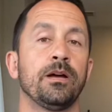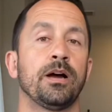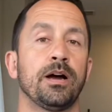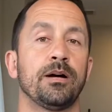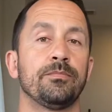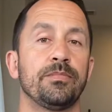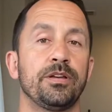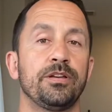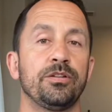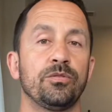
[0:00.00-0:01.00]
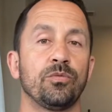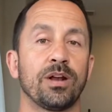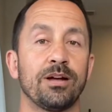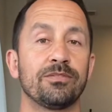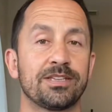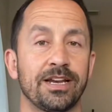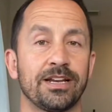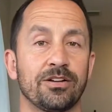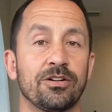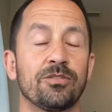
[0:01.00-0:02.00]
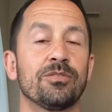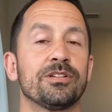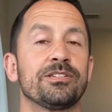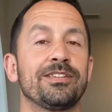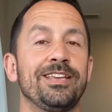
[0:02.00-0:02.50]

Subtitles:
What I was saying to her was,